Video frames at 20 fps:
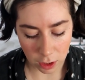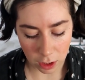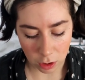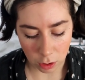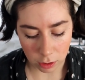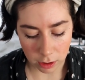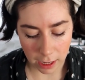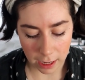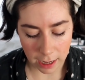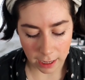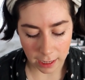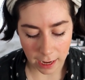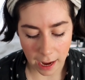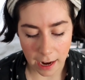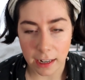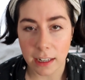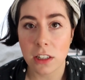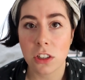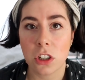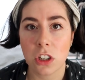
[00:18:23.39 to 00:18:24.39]
So I thought that,
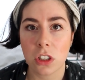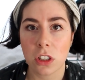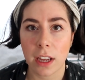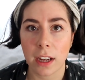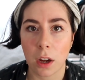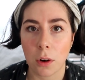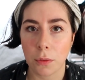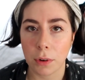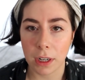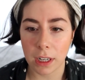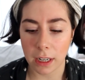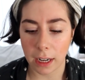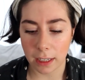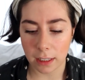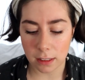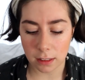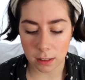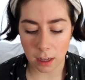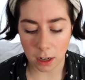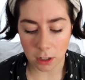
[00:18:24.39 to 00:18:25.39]
again, is just like a really
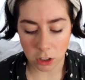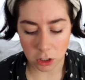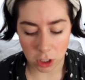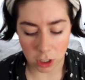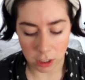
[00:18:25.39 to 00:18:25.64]
nice touch